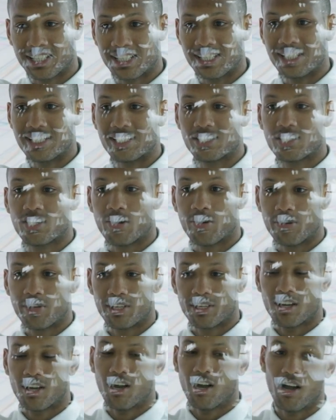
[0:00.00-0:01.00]
terms,
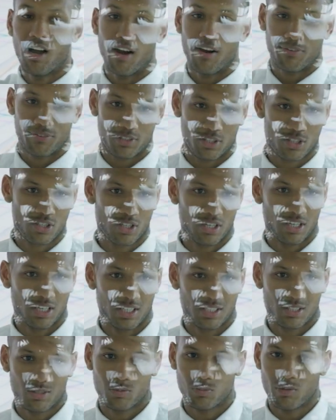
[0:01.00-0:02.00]
contractual
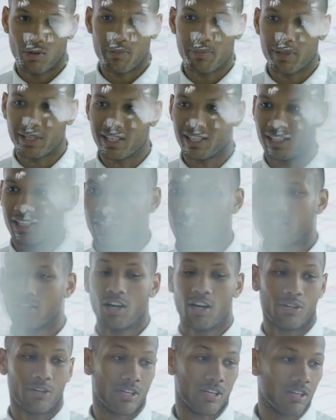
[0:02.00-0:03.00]
terms, or
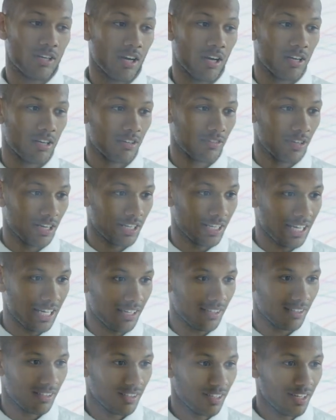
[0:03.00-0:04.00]
costs can
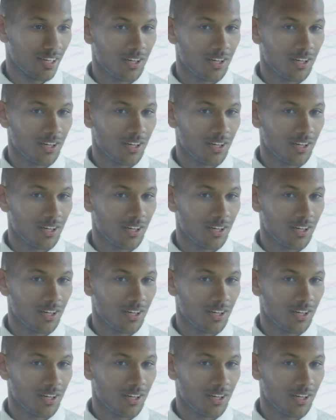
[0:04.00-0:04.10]
affect.